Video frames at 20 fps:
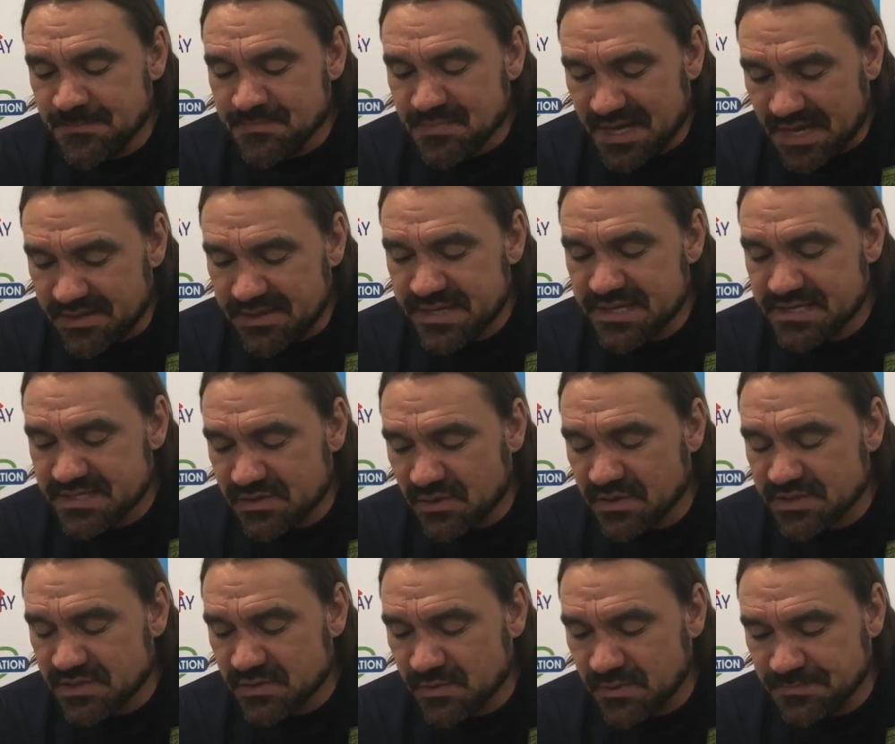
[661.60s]
I think it's
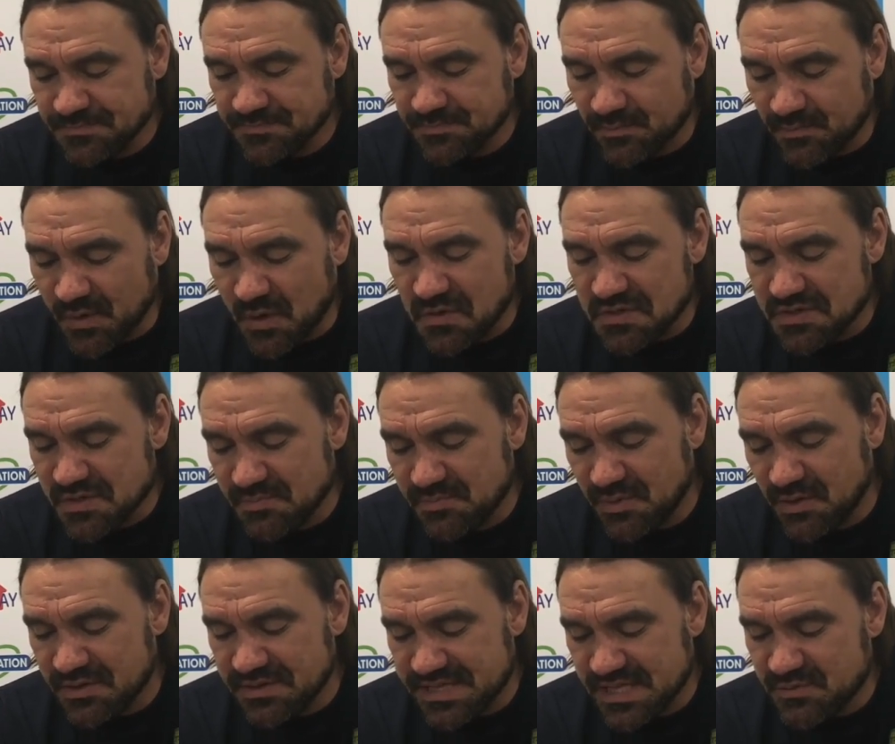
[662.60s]
also
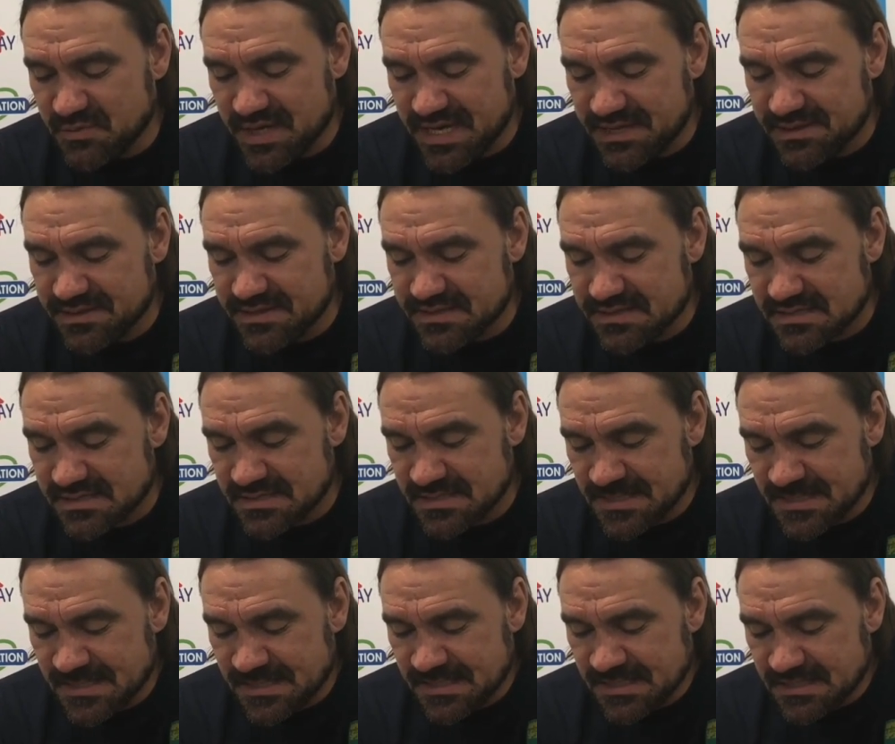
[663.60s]
important that we had this
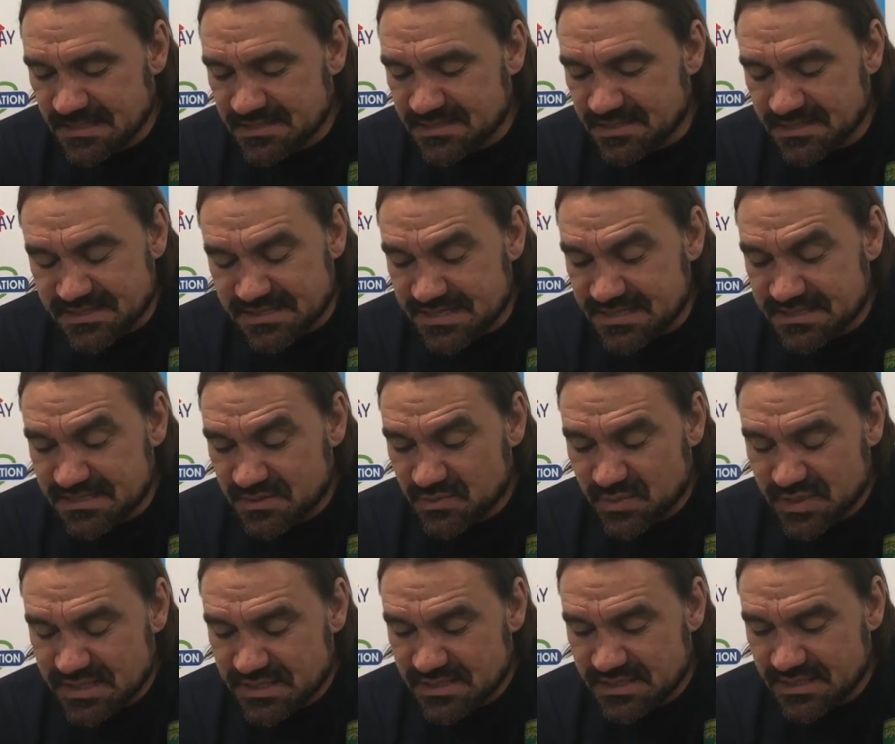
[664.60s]
success
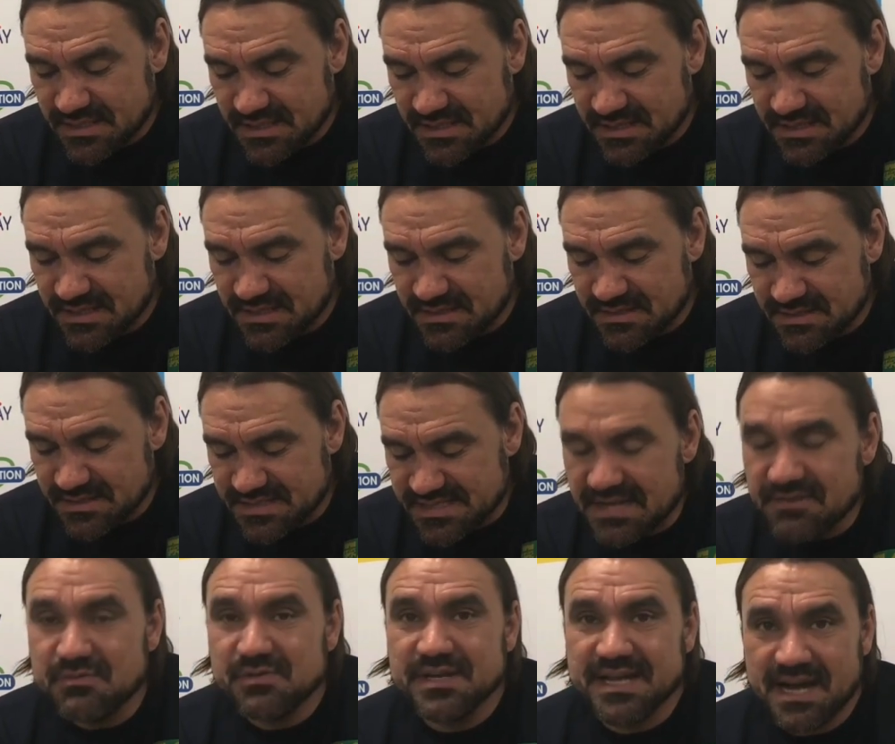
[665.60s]
with
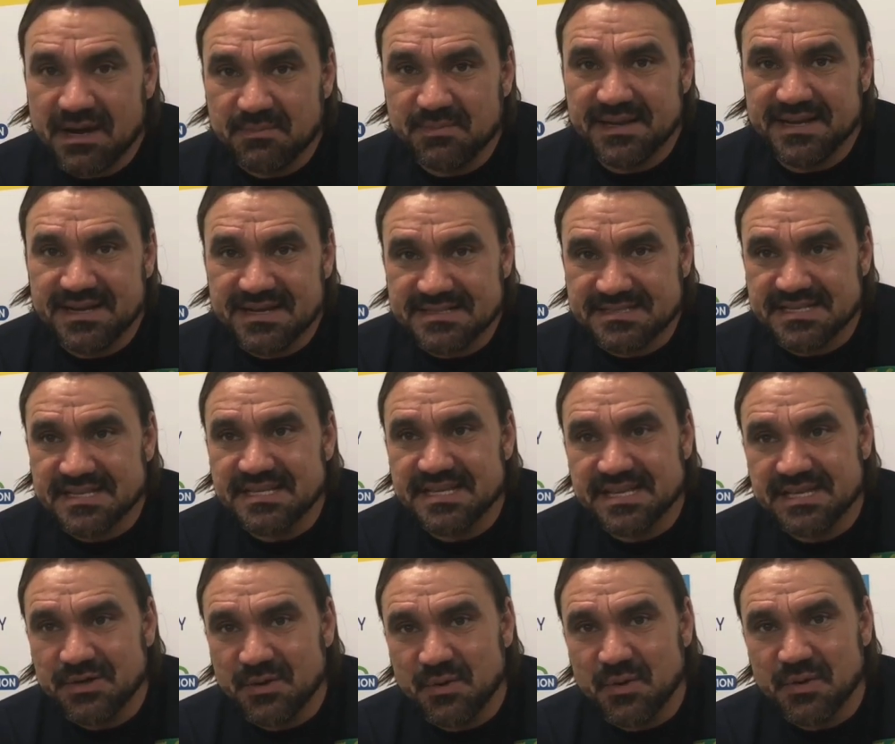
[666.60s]
several young players, that they
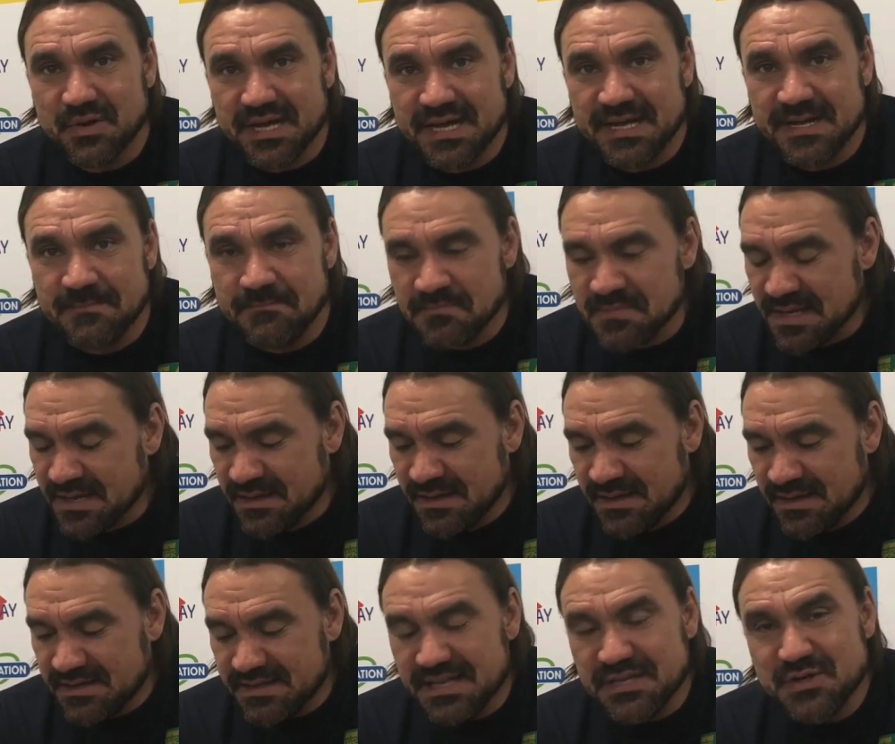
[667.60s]
know, okay,
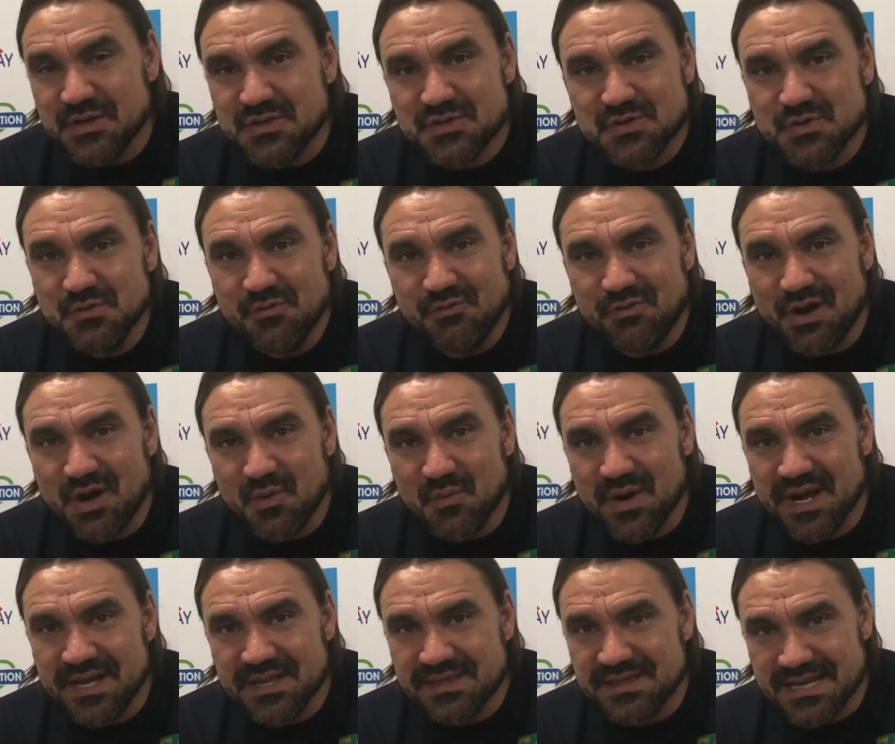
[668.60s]
they're not too far
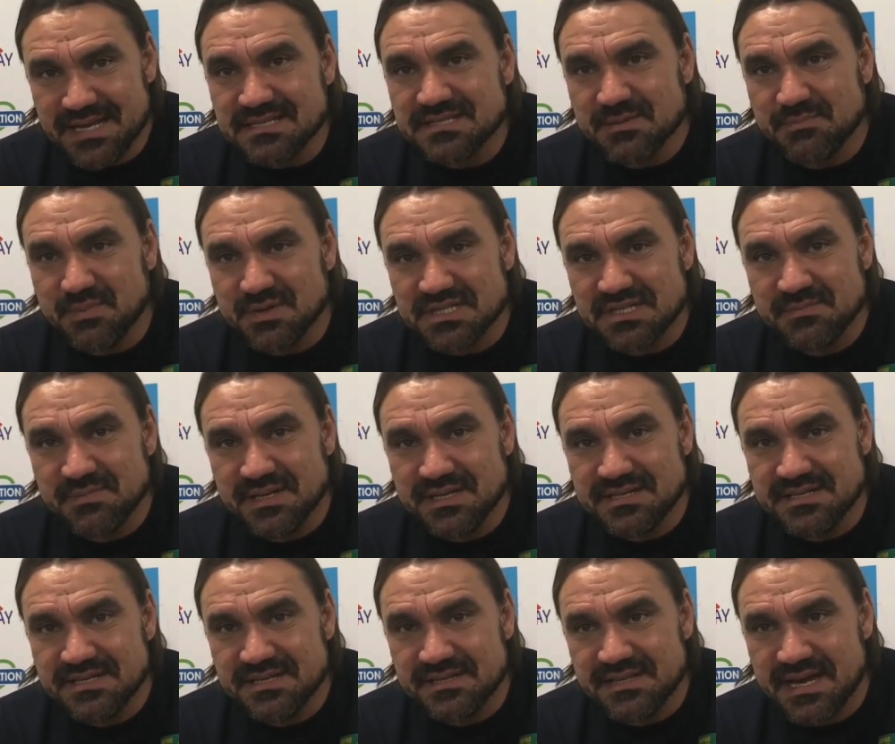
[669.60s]
away, and there's a
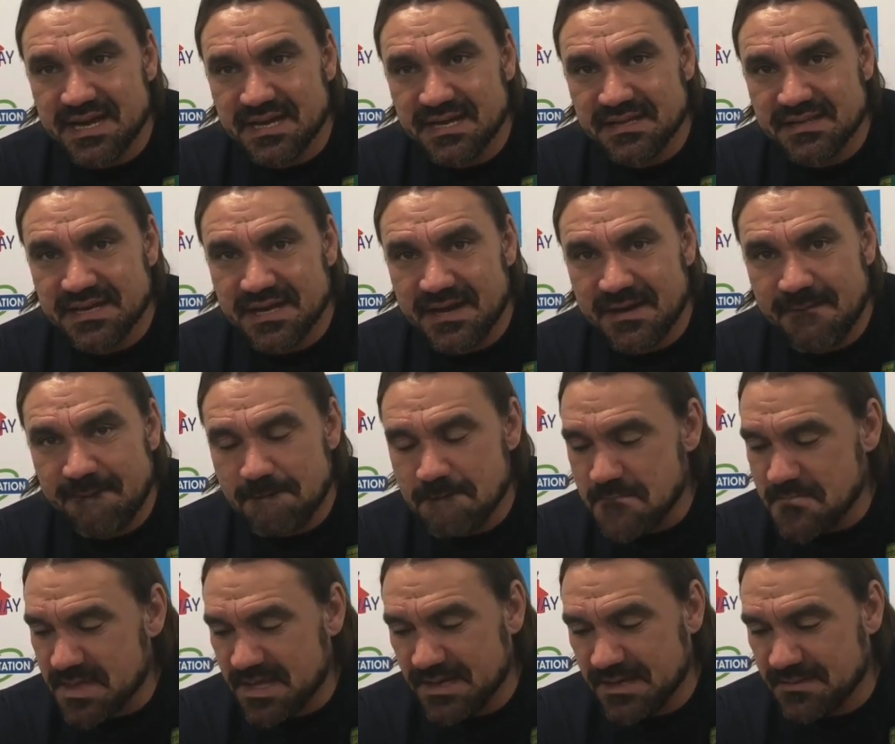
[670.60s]
possibility there
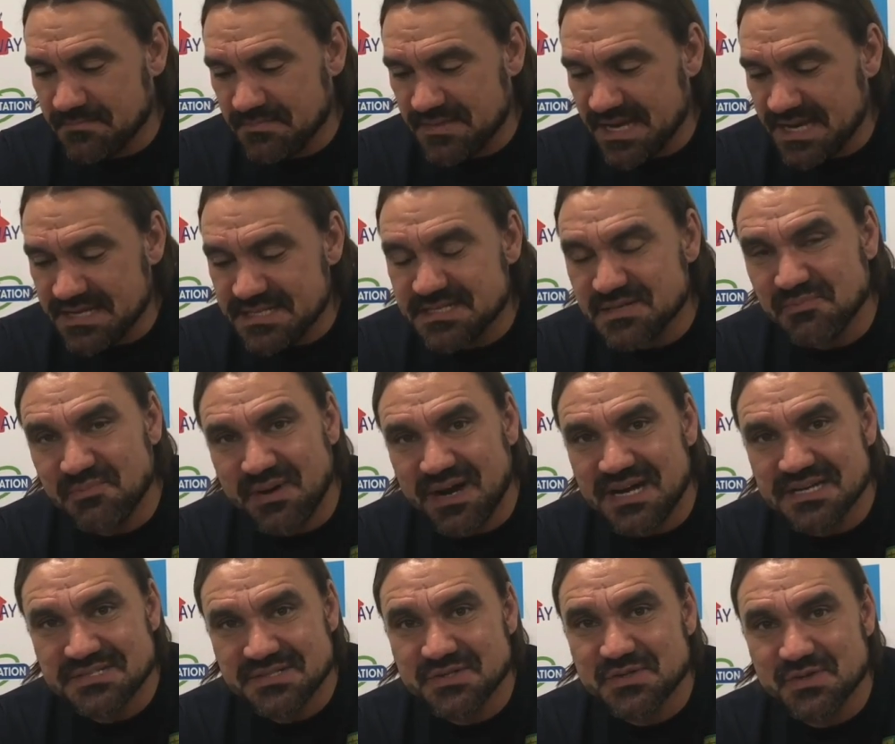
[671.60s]
is a
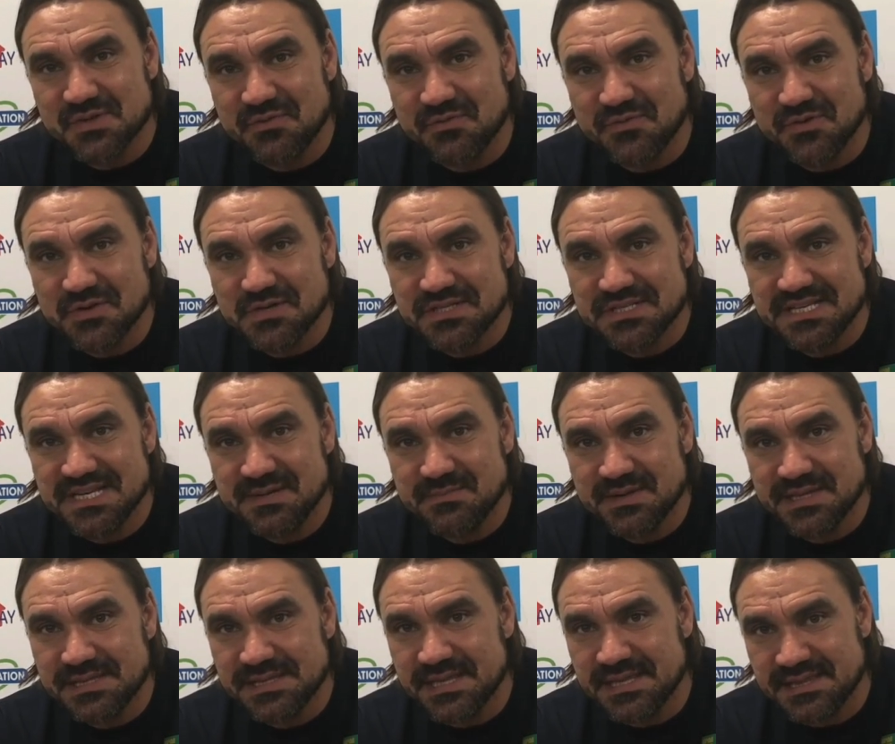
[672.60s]
pass into the first team,
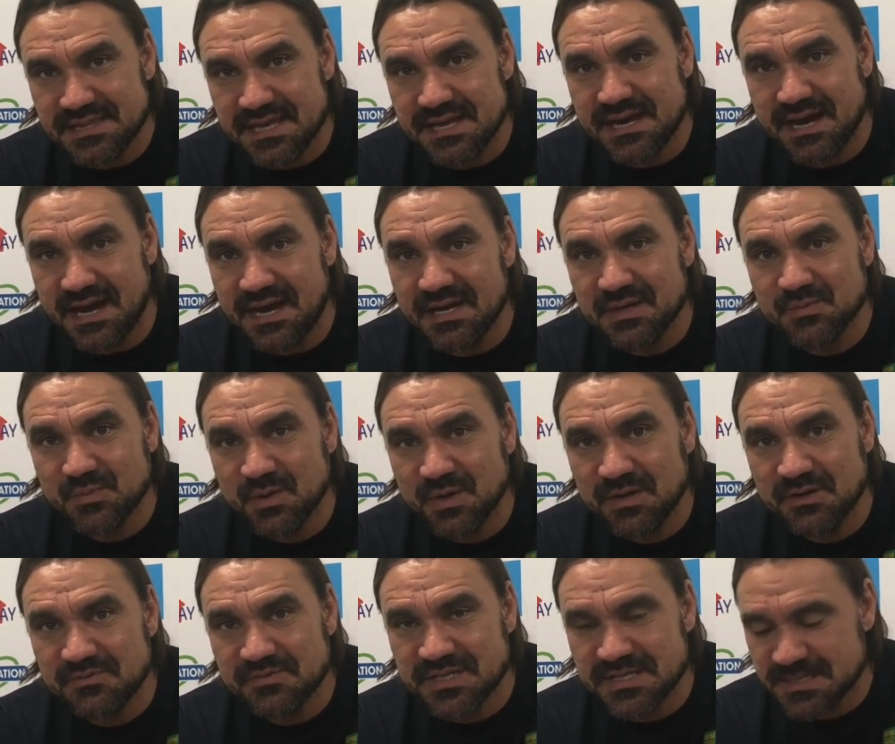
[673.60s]
and that they are
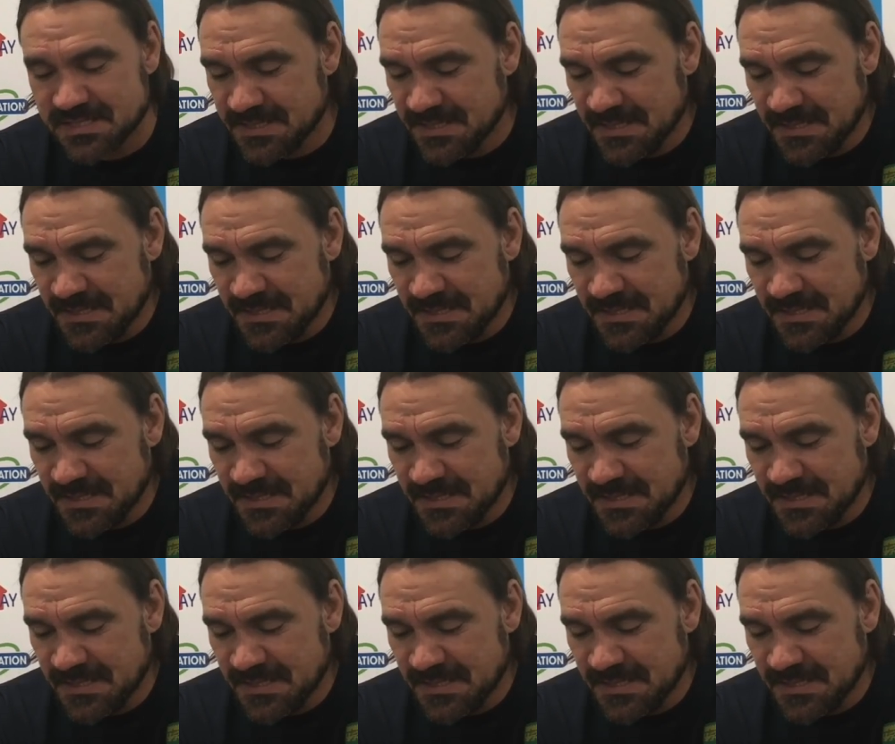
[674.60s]
involved, and